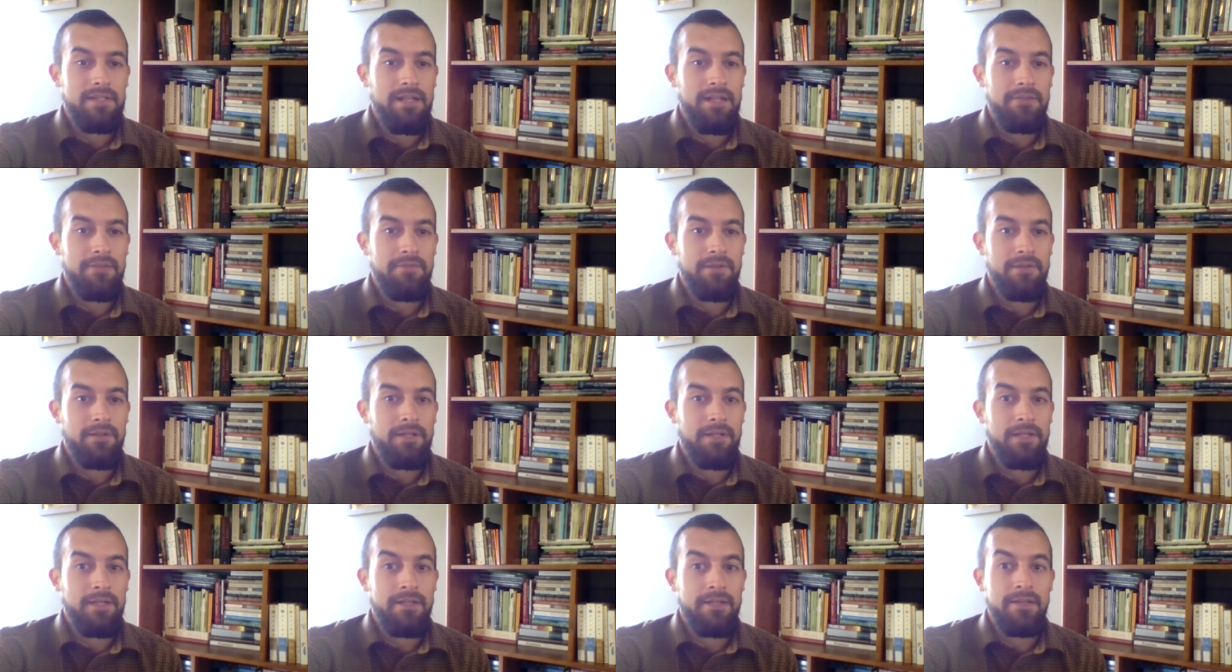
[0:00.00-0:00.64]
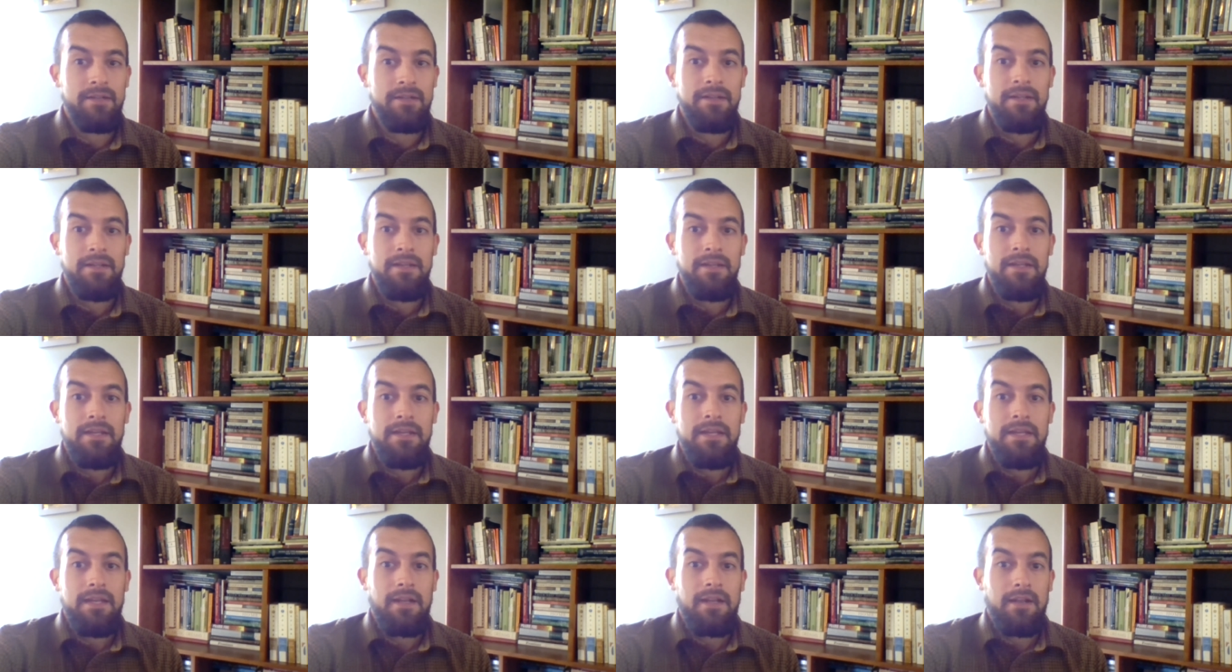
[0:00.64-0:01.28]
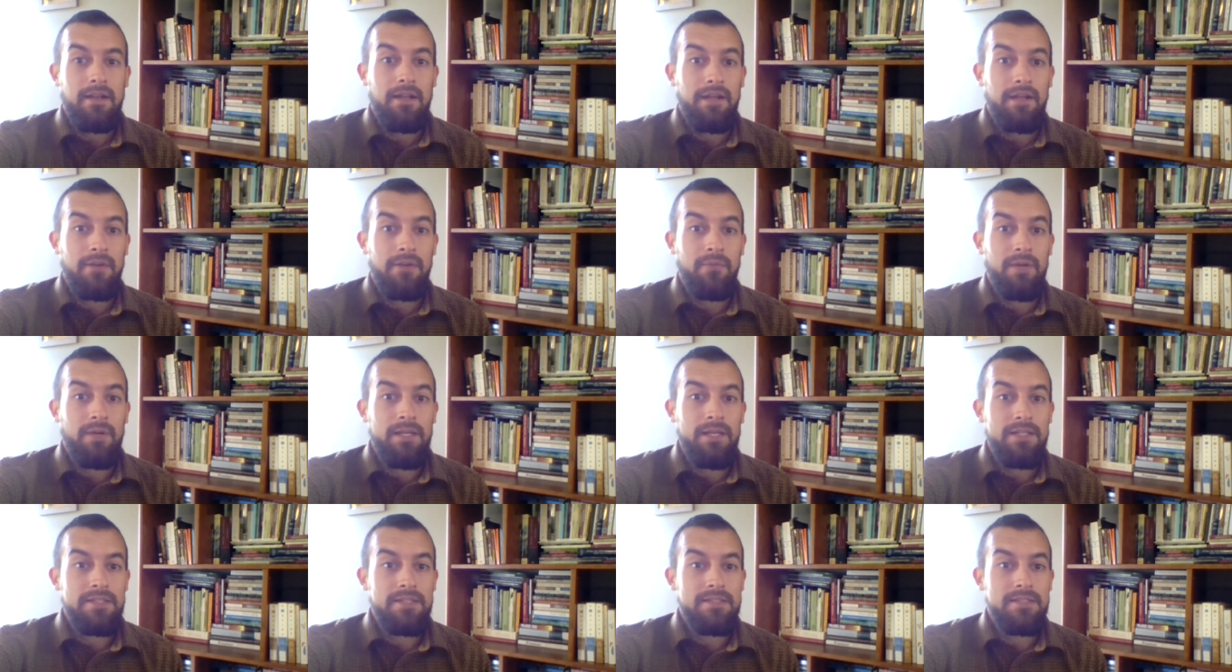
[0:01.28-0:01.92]
And I feel like in a lot of
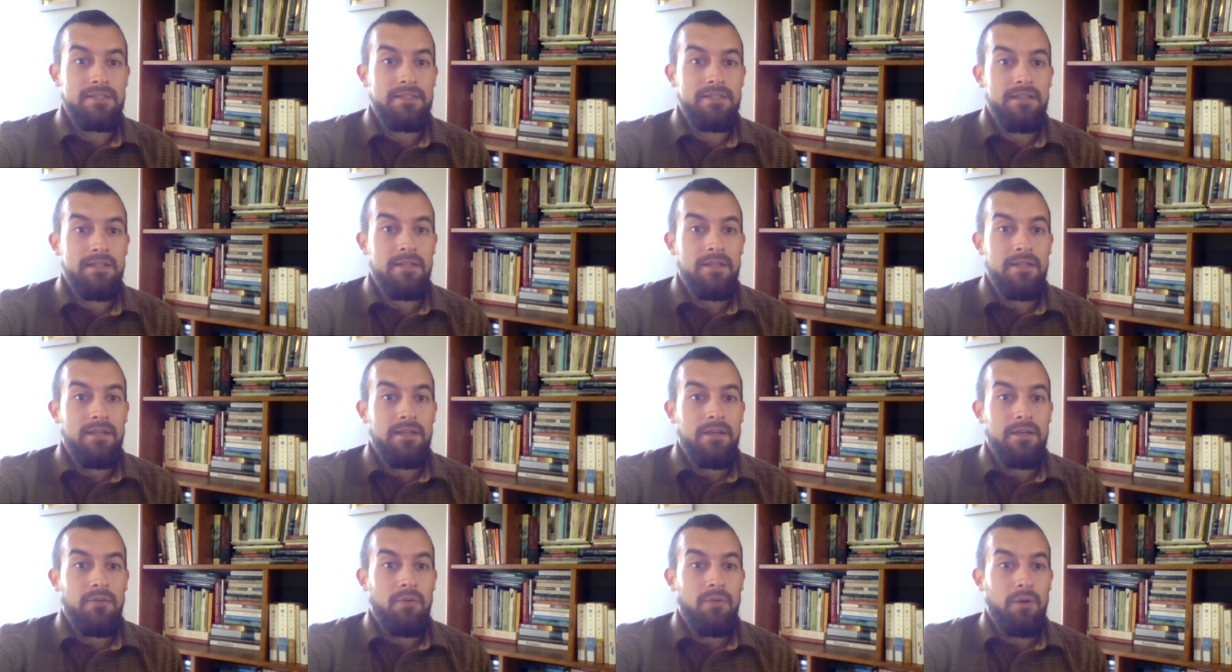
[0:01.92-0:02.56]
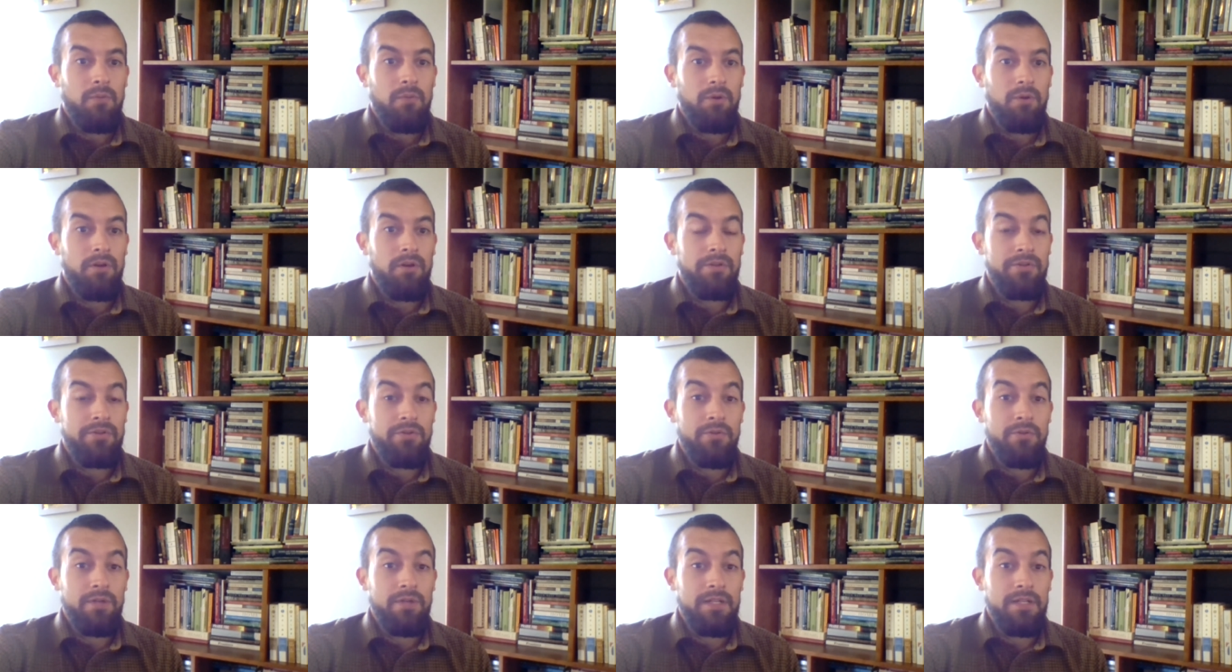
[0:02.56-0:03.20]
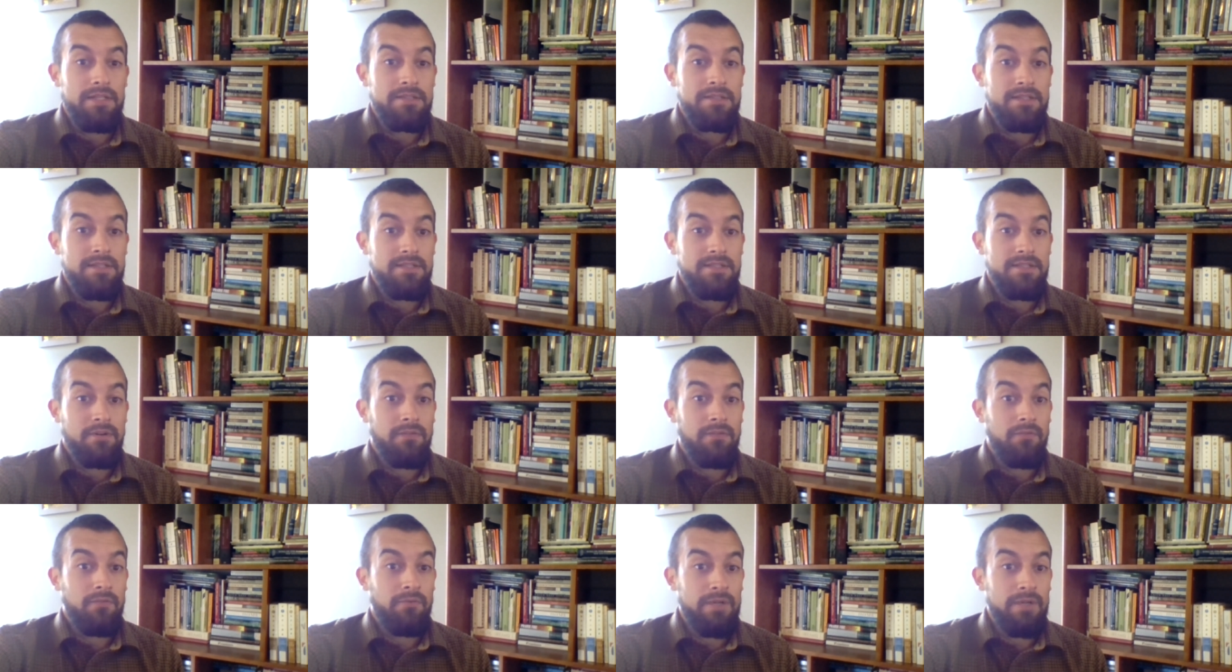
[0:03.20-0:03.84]
ways, what we're doing is just
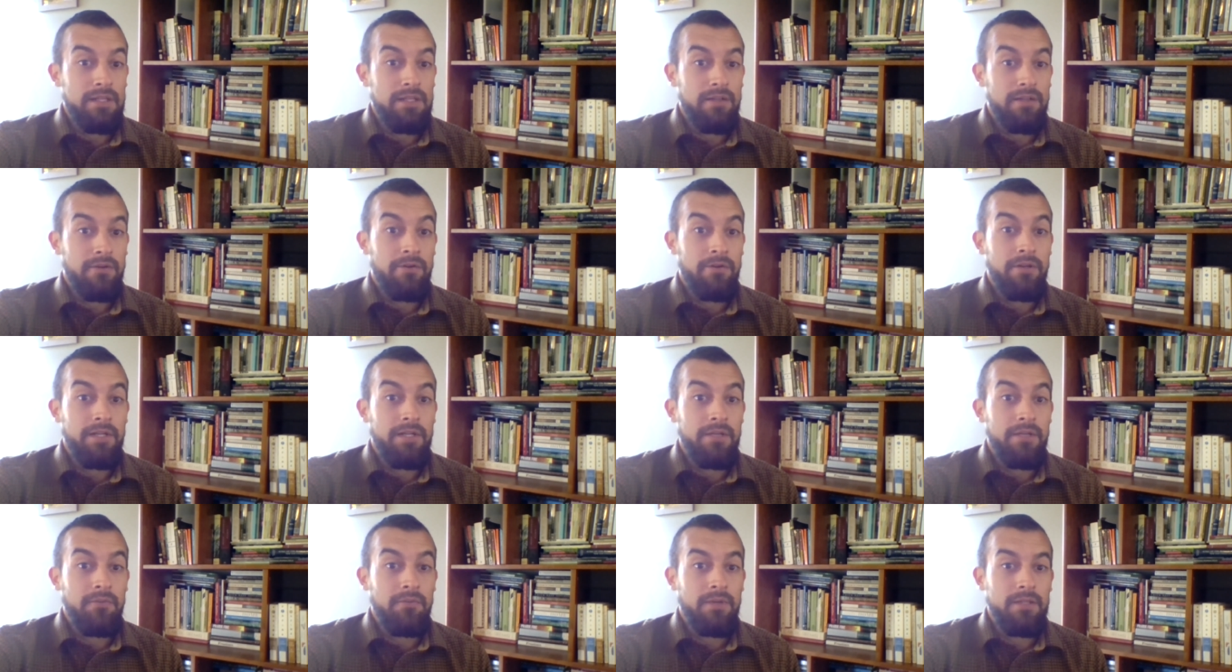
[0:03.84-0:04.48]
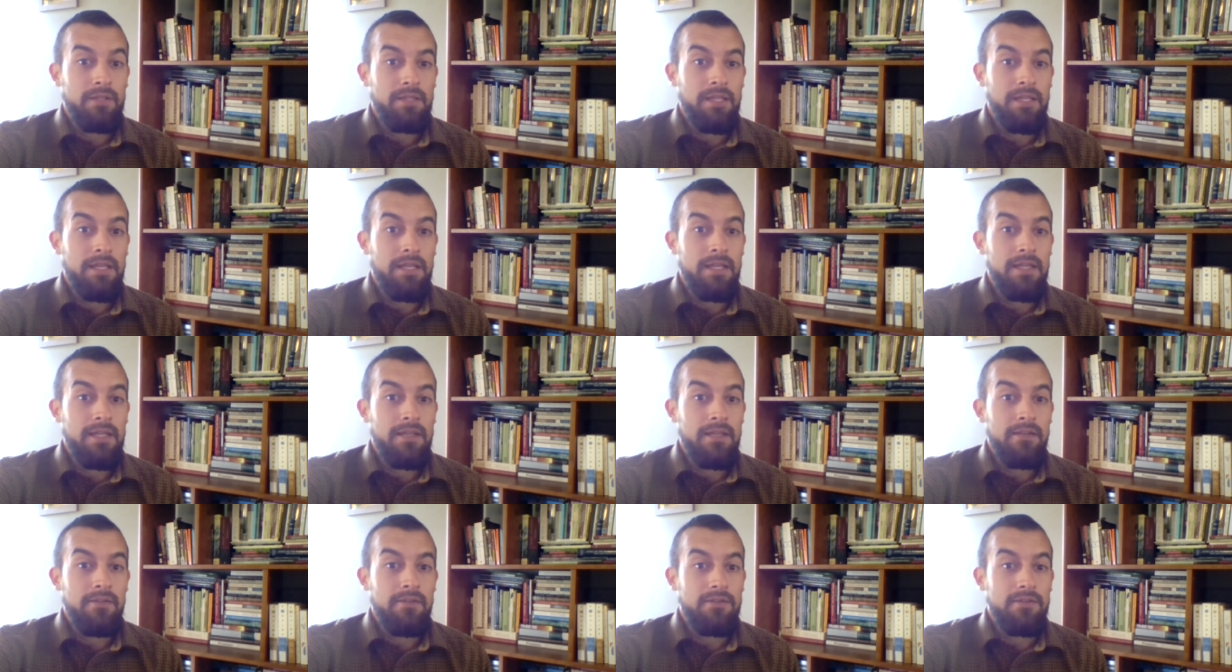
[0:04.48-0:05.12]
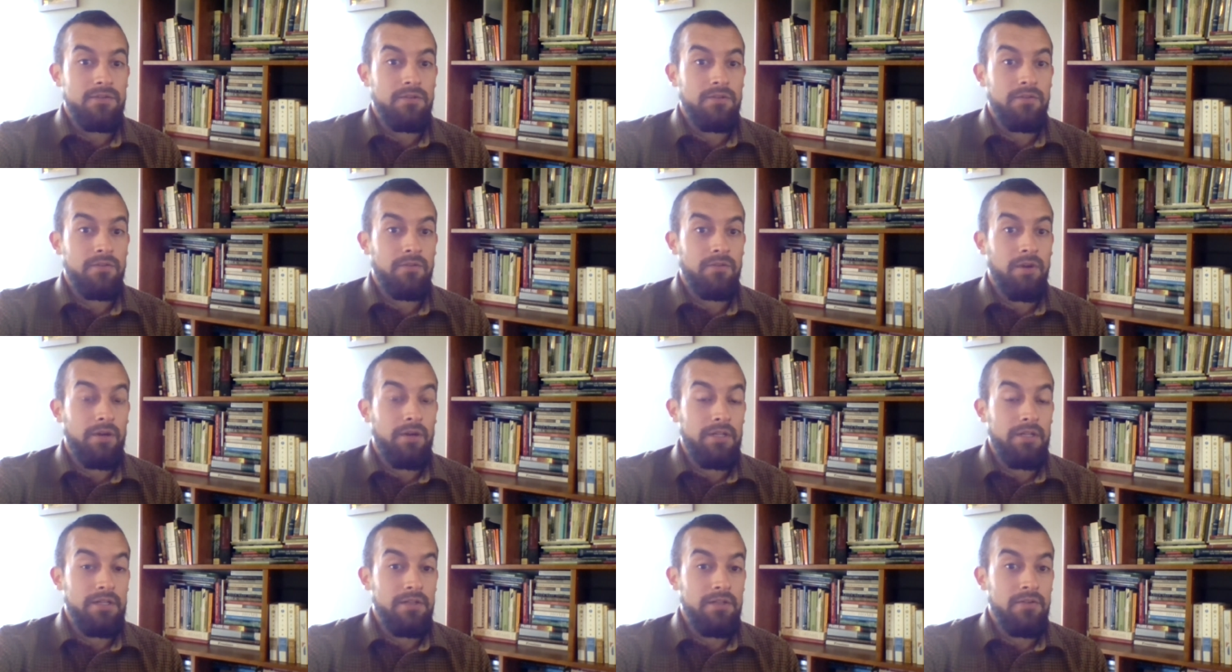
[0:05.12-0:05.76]
sort of relearning what they sort of
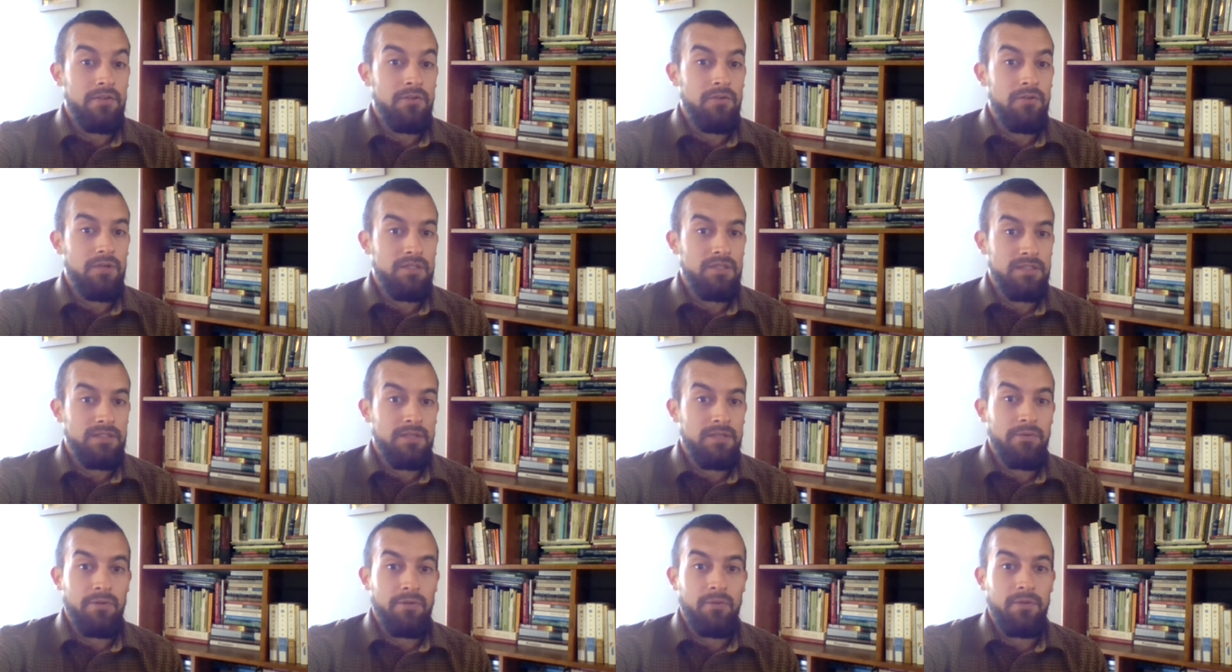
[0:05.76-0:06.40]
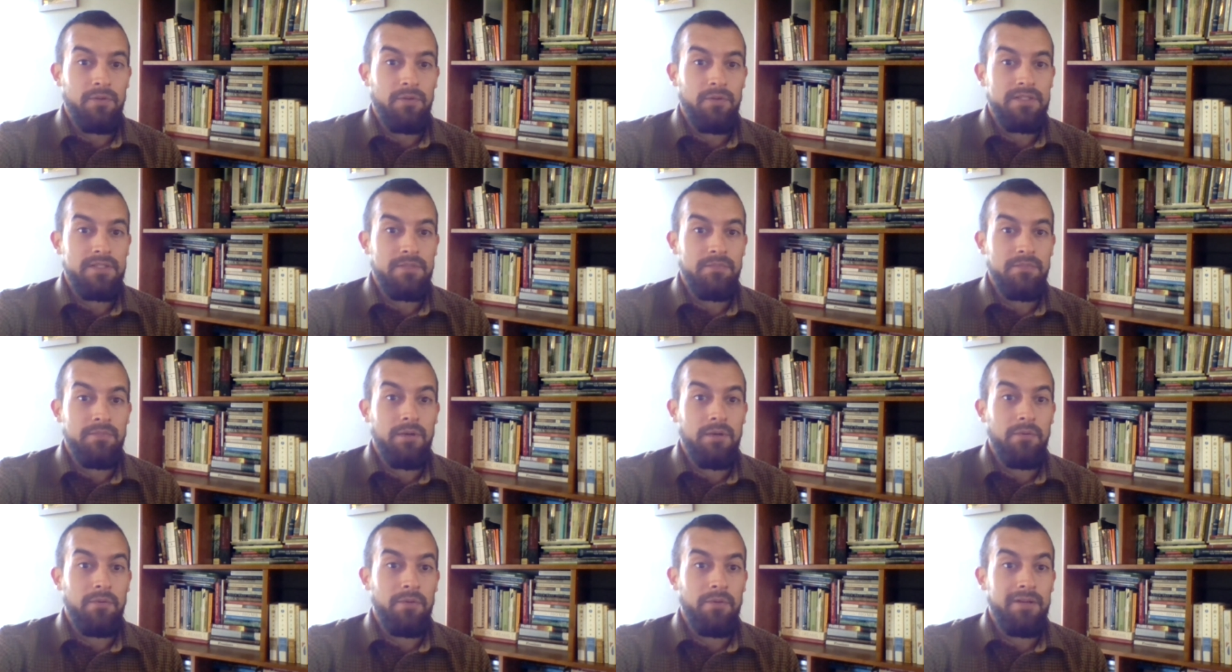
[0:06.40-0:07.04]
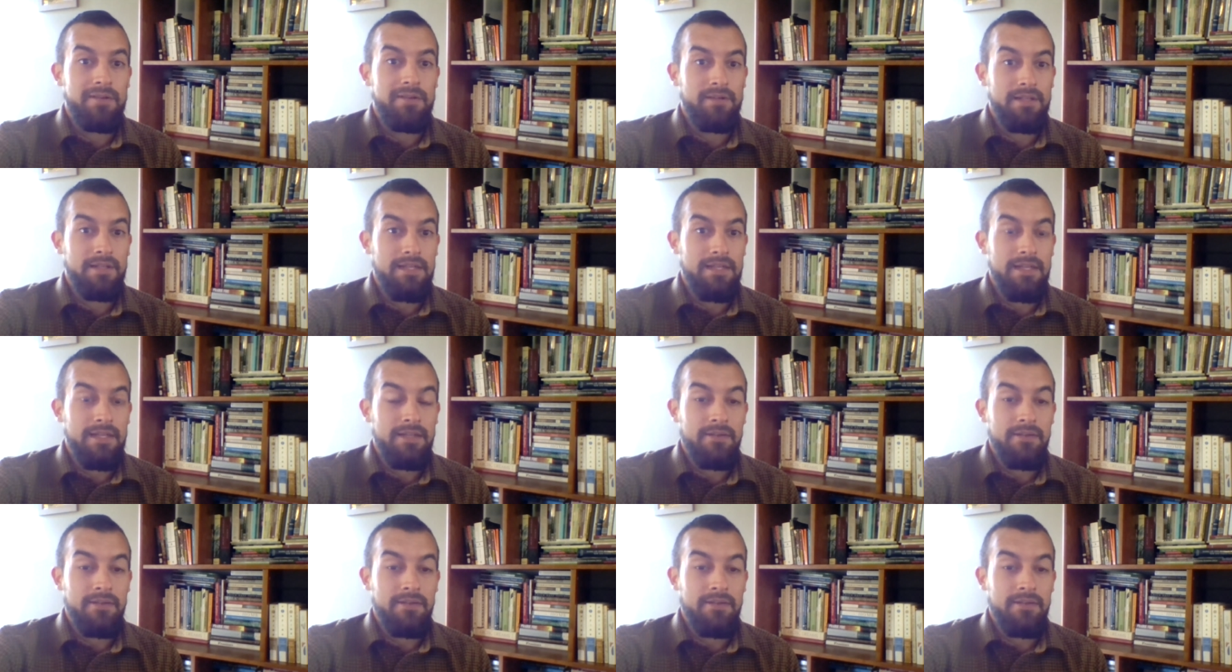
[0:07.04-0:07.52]
already knew, because they were the ones that originally